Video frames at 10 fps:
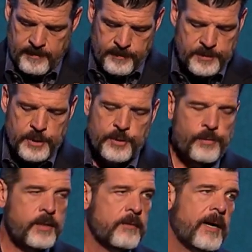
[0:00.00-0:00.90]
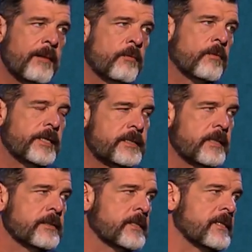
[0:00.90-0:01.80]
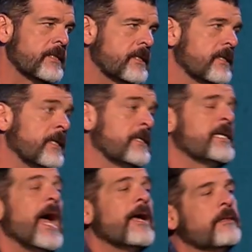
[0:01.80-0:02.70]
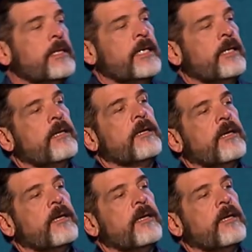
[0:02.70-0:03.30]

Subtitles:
There's a story in the Bible that tells us exactly